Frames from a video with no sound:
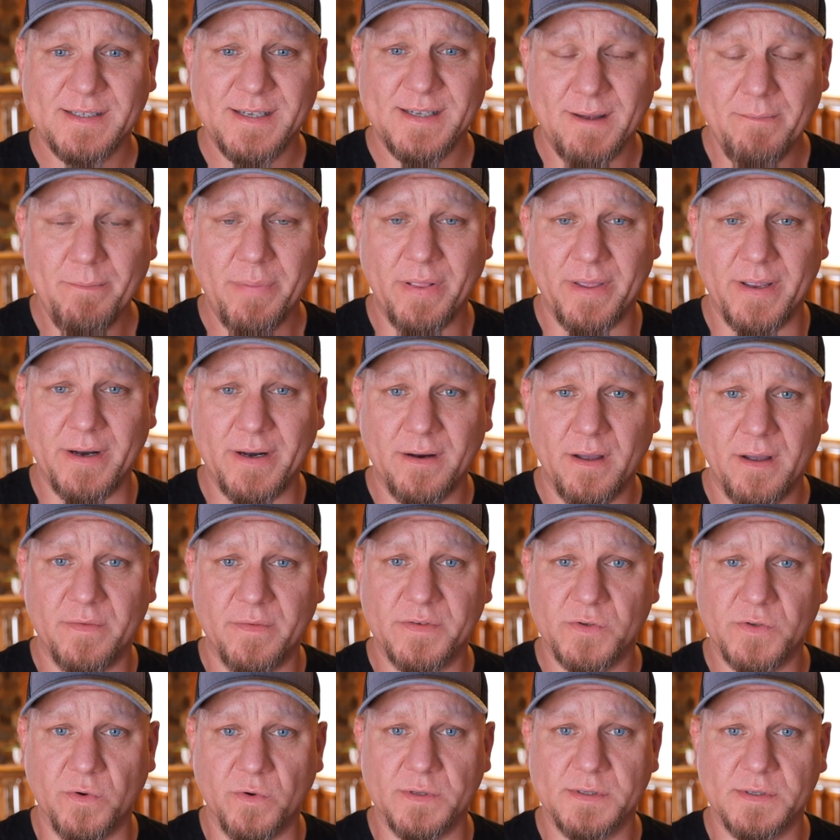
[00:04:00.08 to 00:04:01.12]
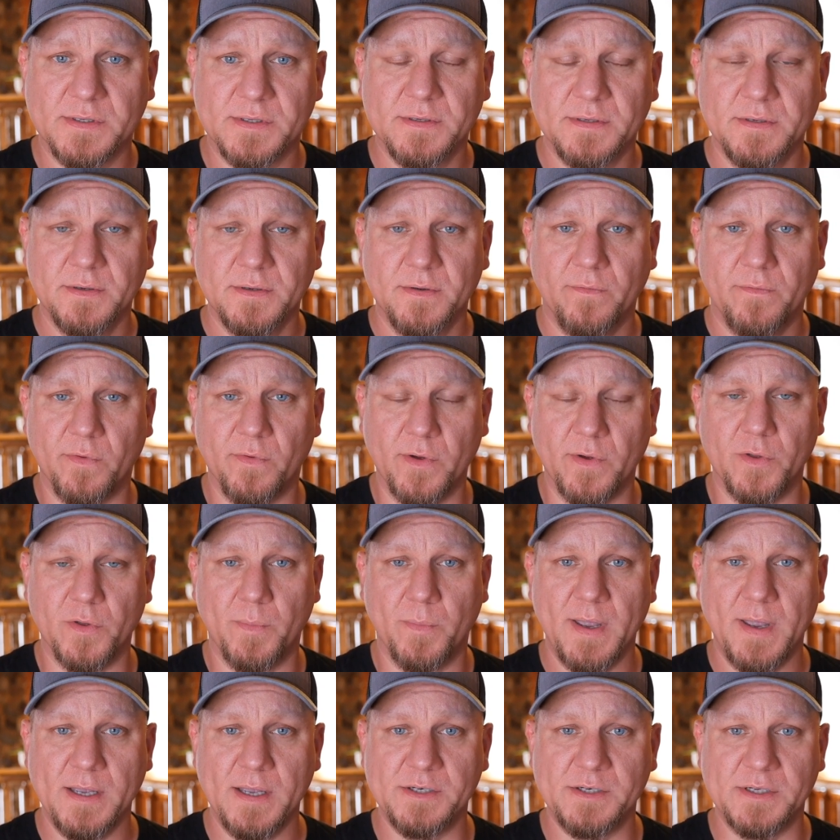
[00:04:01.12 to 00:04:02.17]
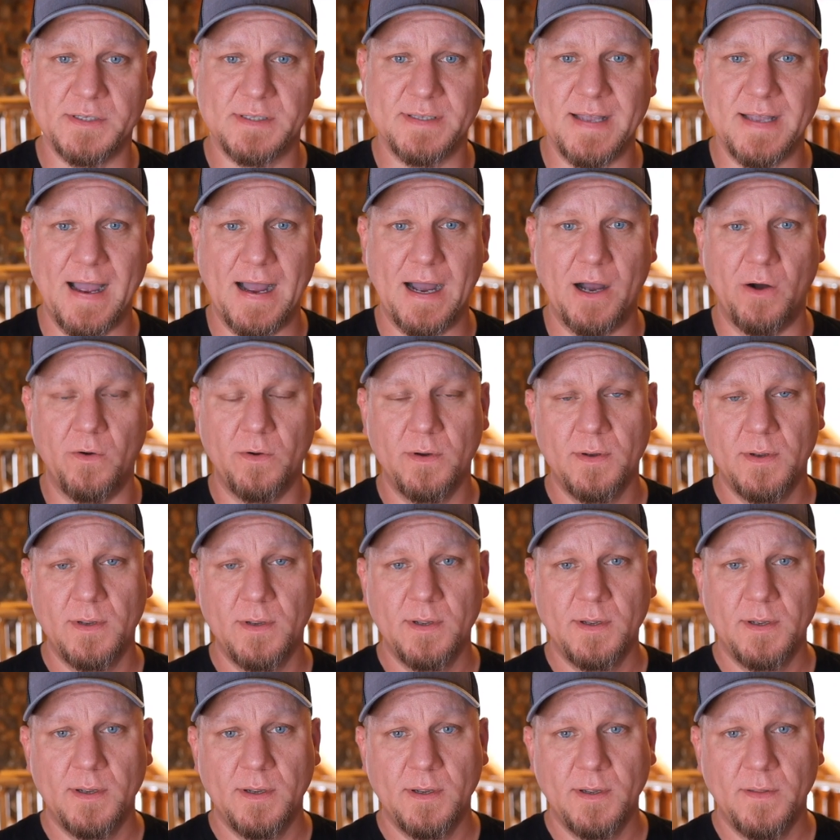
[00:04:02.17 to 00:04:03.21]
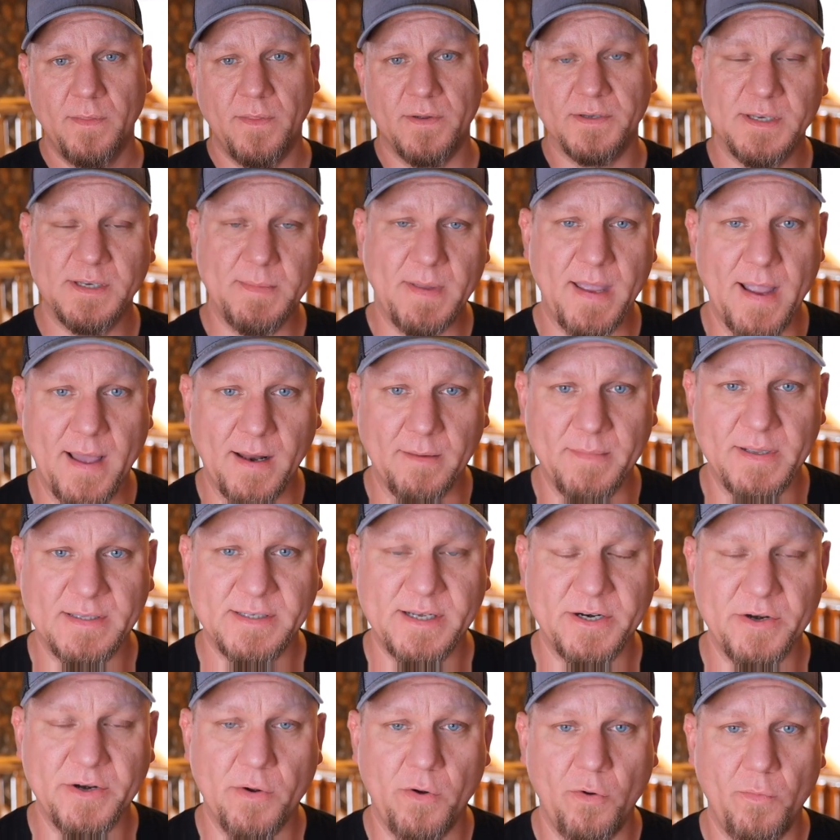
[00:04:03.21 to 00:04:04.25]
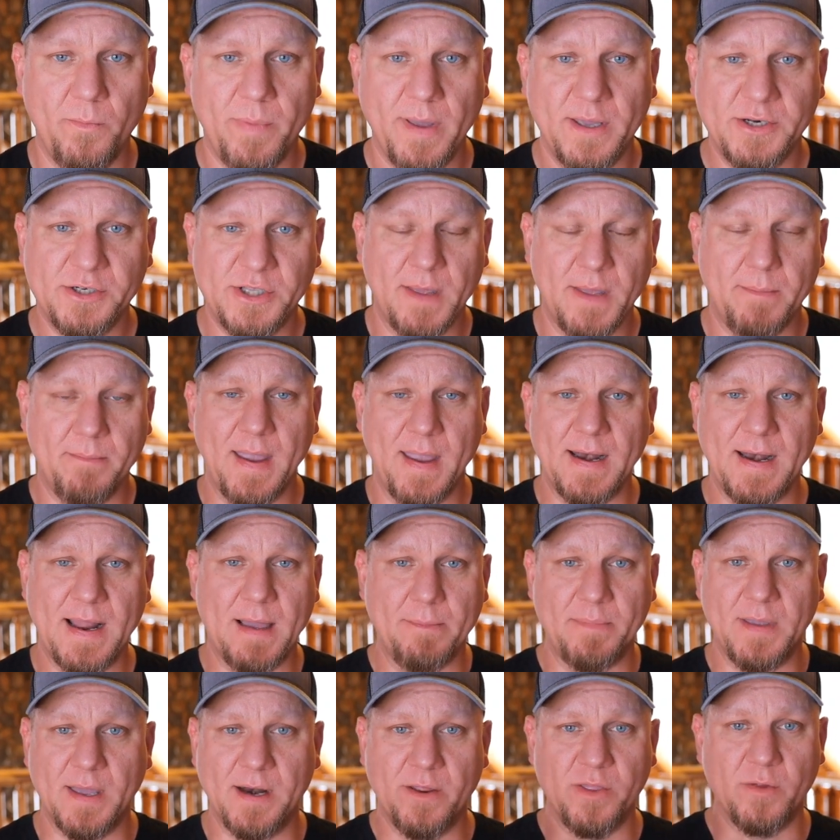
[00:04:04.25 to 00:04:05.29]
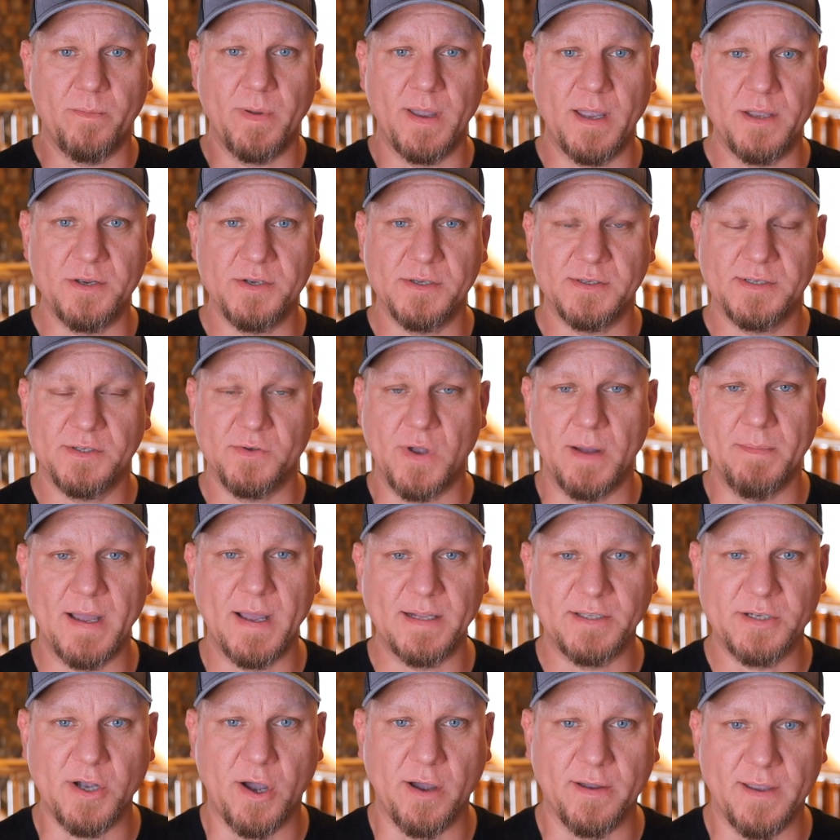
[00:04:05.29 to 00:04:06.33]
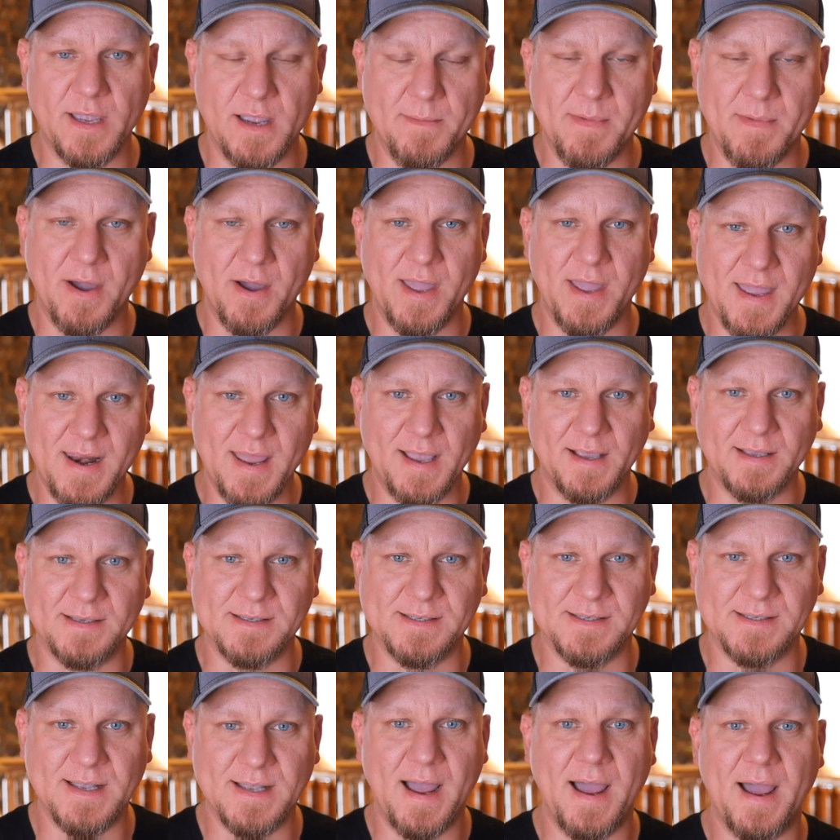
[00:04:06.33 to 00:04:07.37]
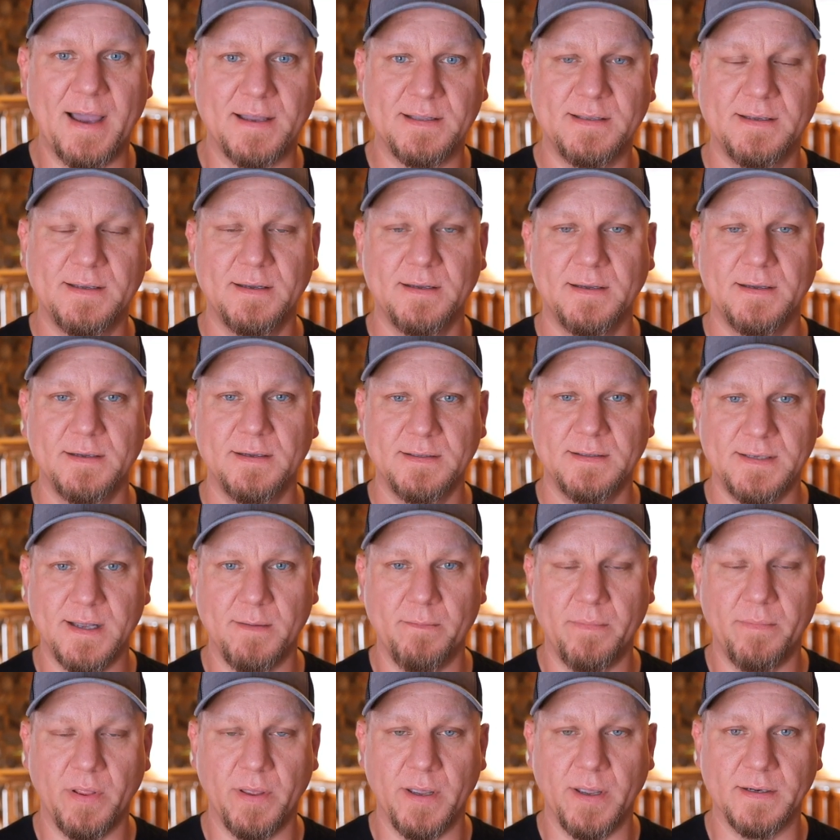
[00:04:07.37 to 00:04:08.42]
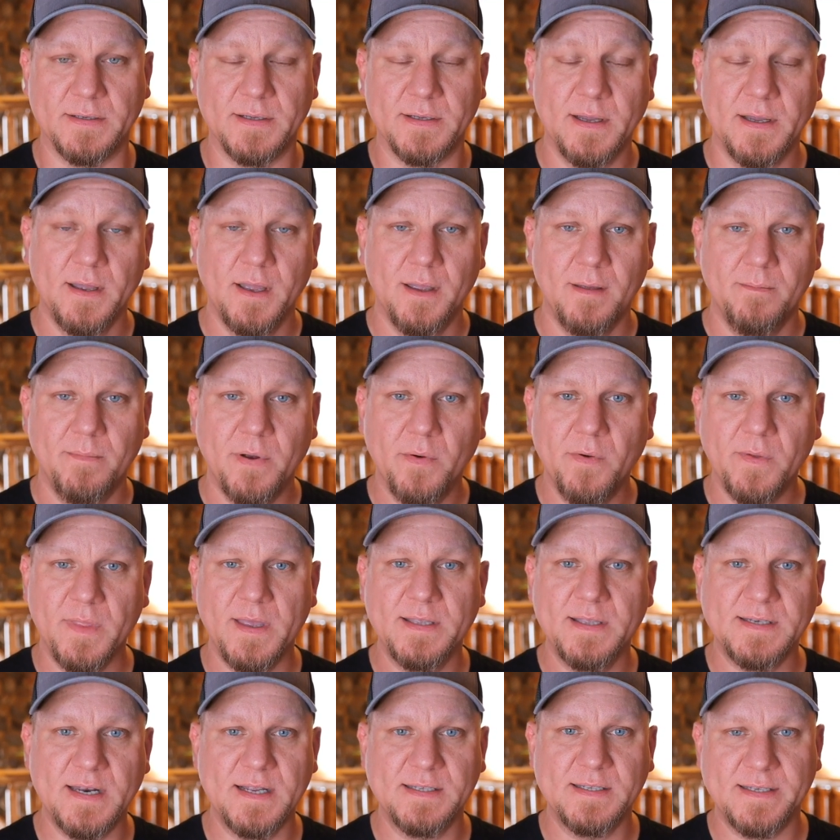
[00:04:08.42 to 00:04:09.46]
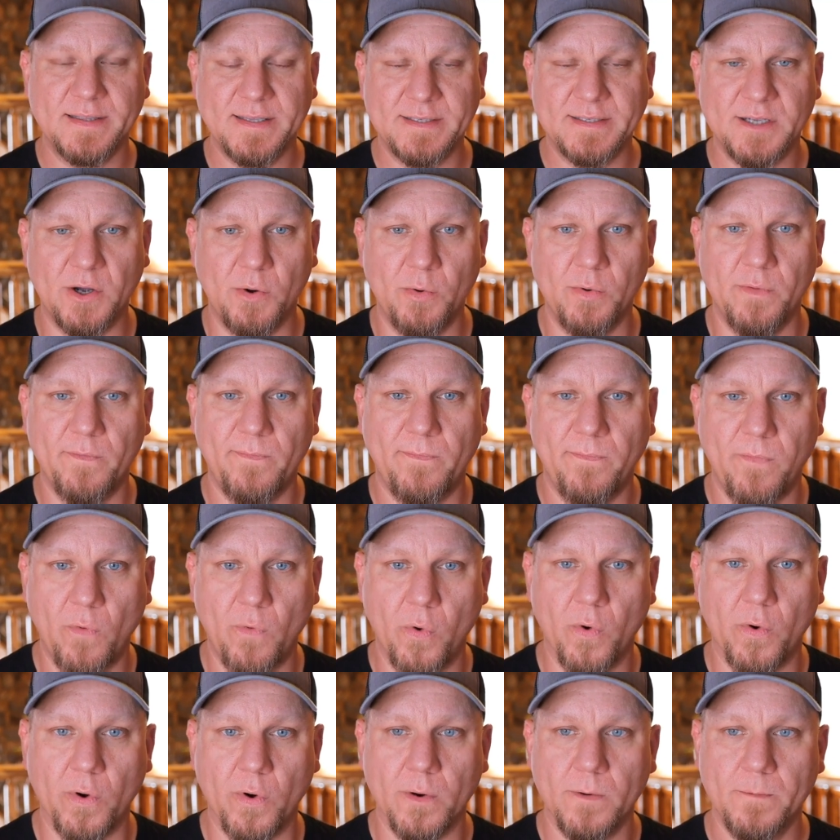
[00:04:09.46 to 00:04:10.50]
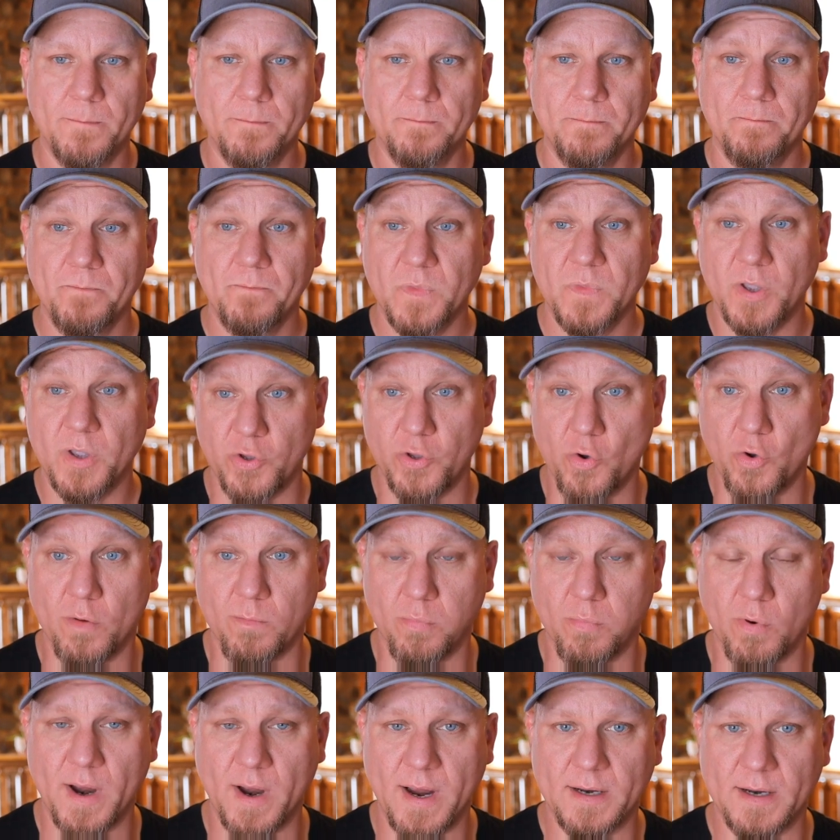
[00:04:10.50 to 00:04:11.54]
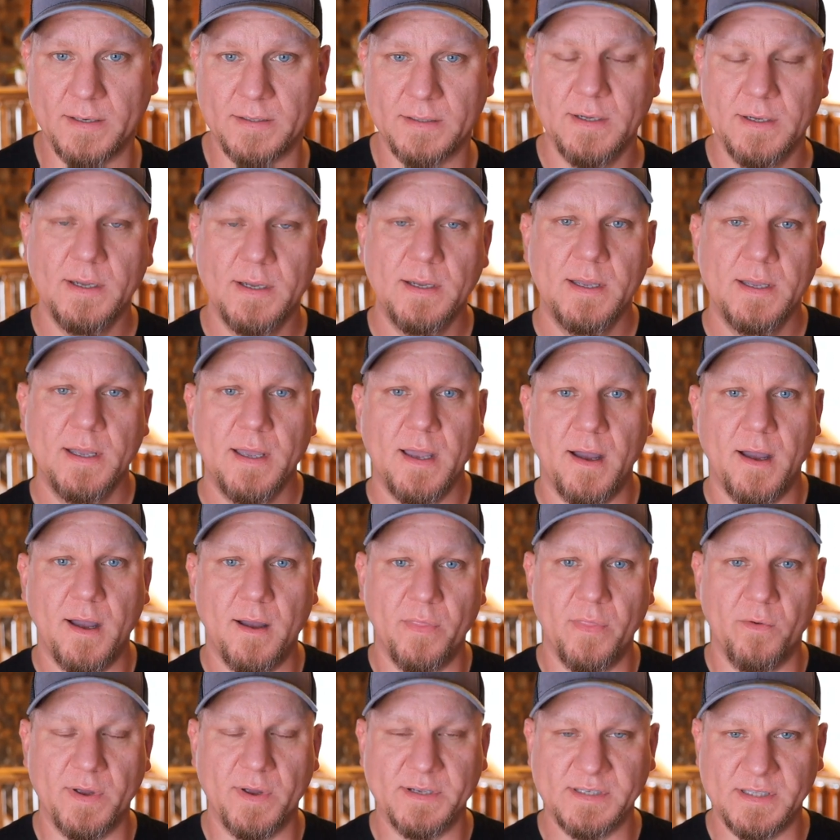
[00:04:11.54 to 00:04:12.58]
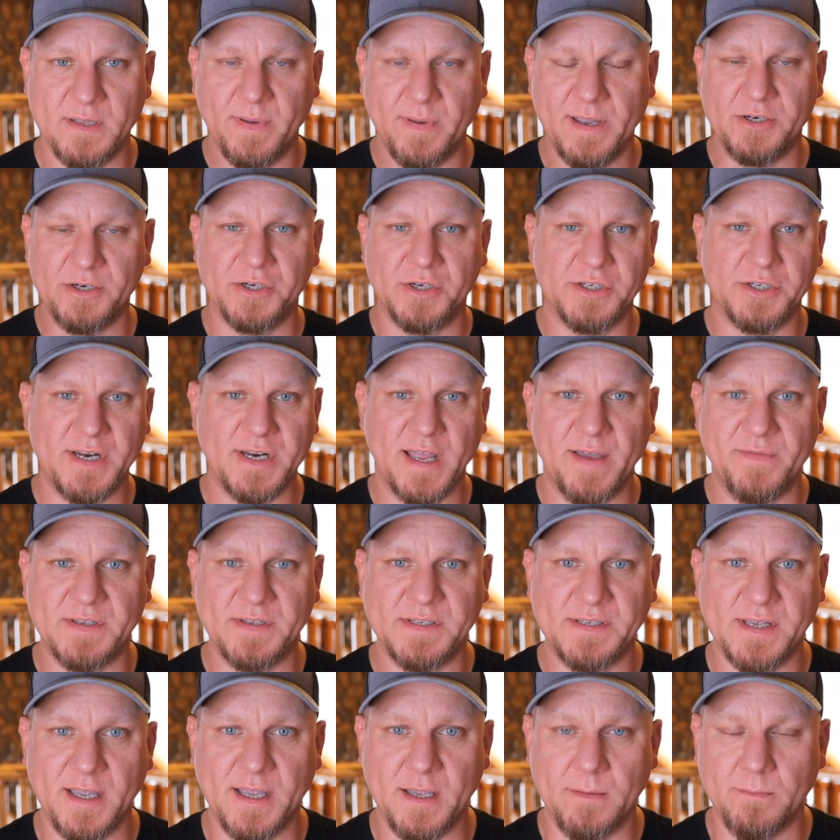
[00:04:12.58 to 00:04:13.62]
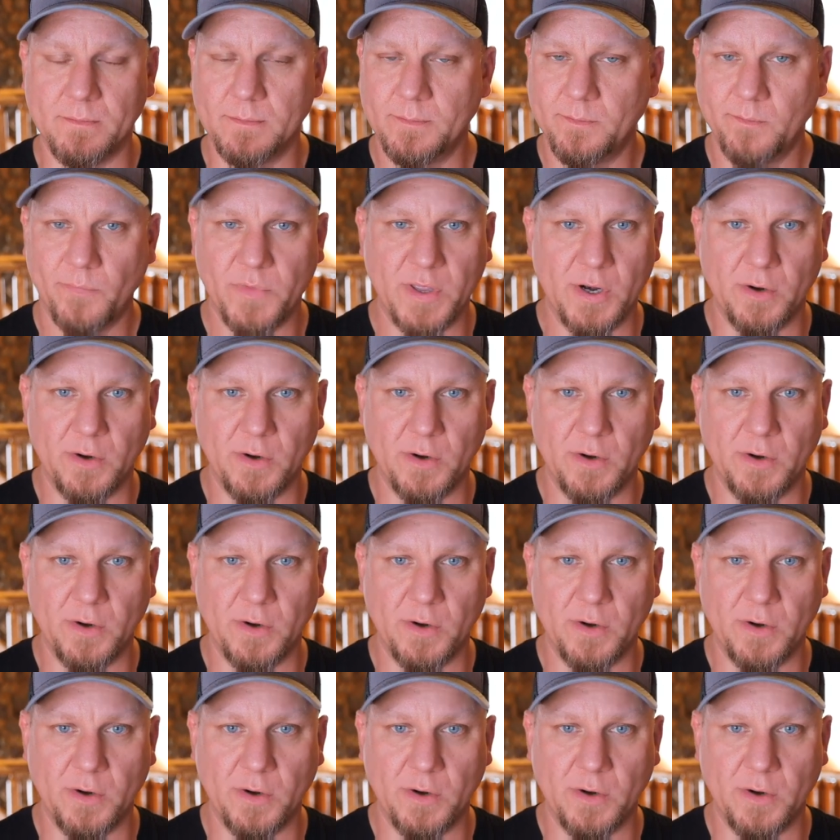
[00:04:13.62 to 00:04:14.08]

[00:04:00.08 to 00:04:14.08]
as a template of sorts for other pages. Now, there's going to be elements on your homepage that may not be on other pages. So I'm not talking about an exact template, but really it's going to set the tone for your brand. The rest of the pages should have the same,